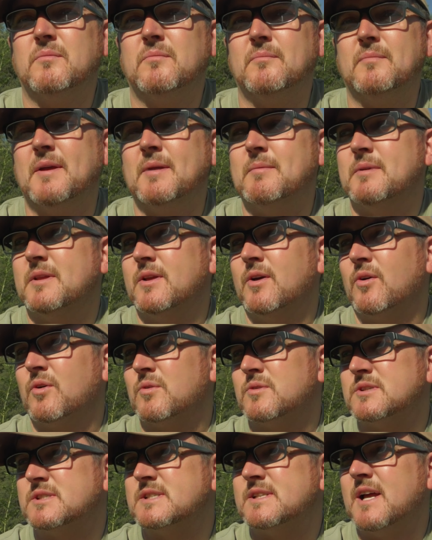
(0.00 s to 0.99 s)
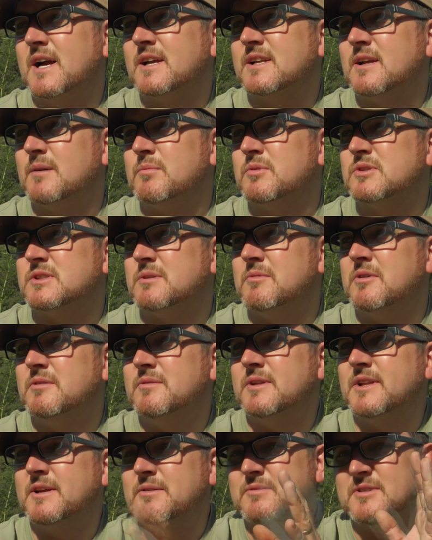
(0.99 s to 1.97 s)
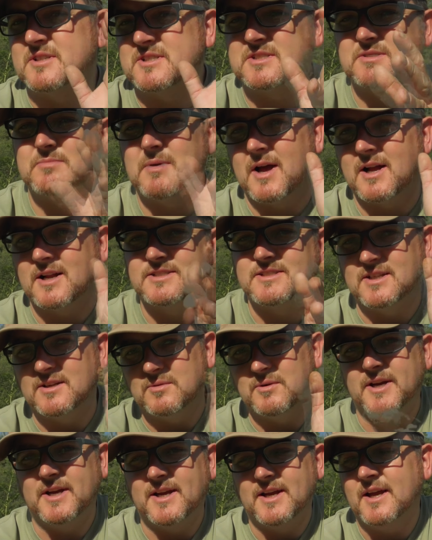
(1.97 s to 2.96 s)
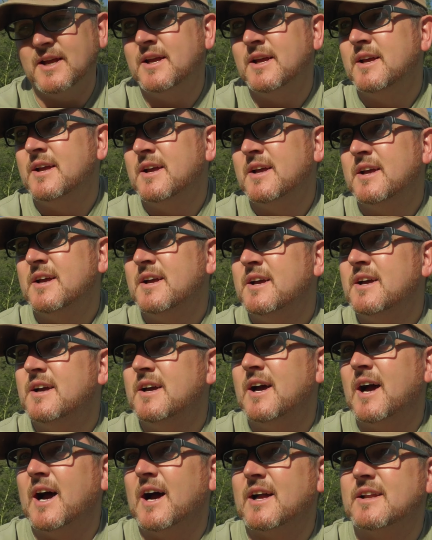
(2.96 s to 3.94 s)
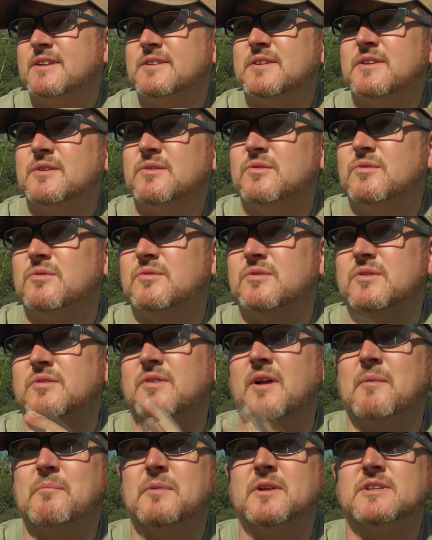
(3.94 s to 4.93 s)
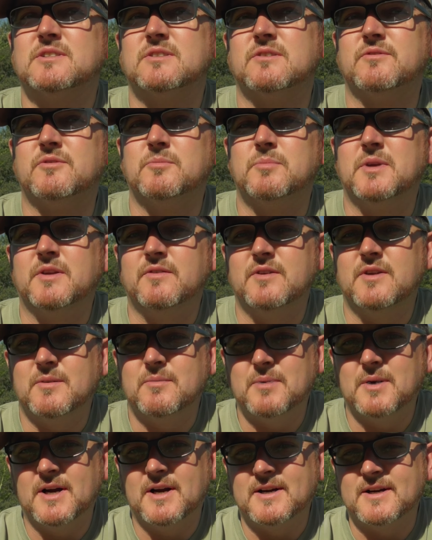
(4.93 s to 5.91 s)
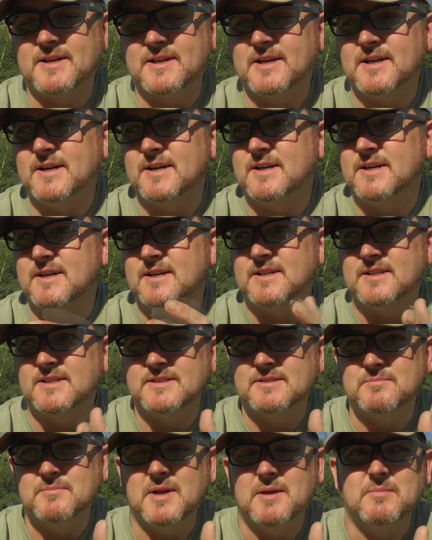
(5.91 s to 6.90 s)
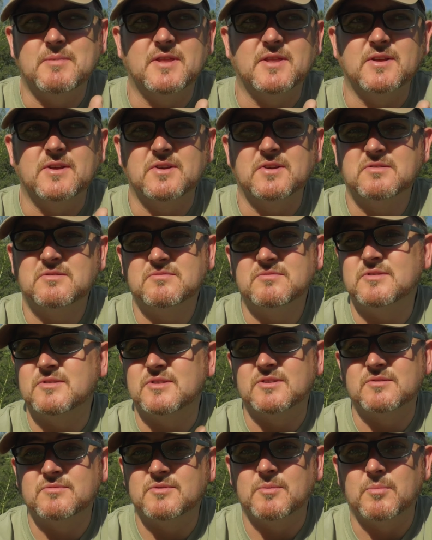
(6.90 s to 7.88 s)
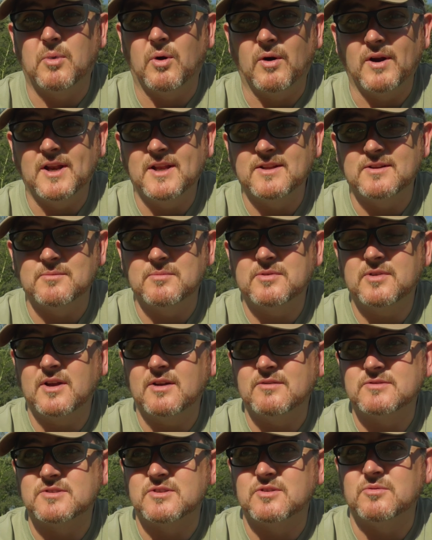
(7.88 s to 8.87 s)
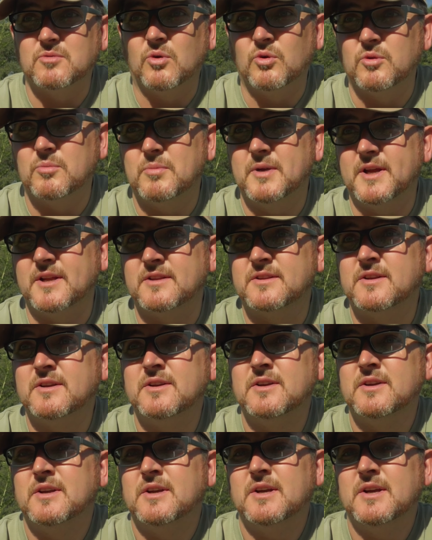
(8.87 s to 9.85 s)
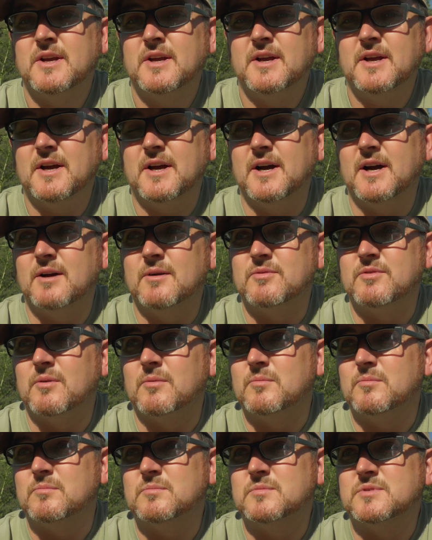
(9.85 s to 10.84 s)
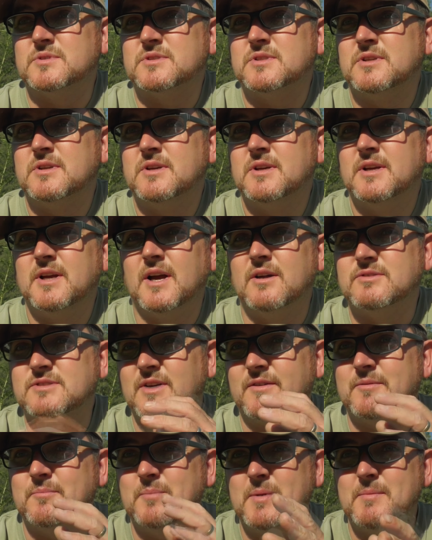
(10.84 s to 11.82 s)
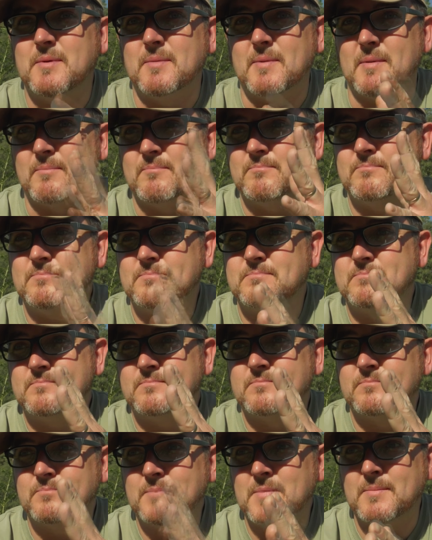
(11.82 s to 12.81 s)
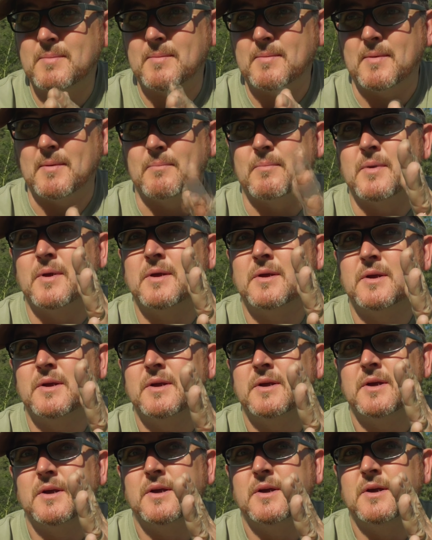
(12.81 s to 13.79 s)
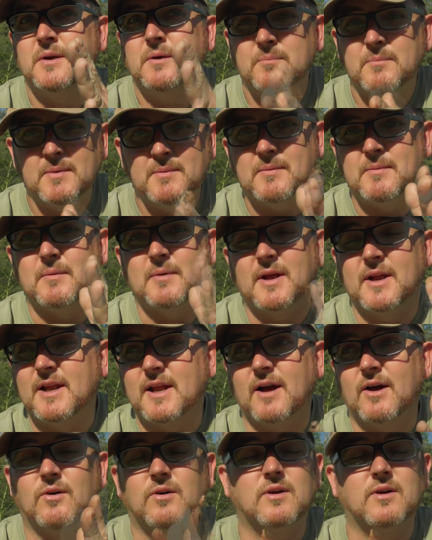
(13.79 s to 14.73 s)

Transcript: maybe the hook was snagged up or something, and they were smashing away at the remnants of the PVA bag and maybe the boilies themselves or the bait. Something was, I was having beep beep beep beep beep beep beep beep, and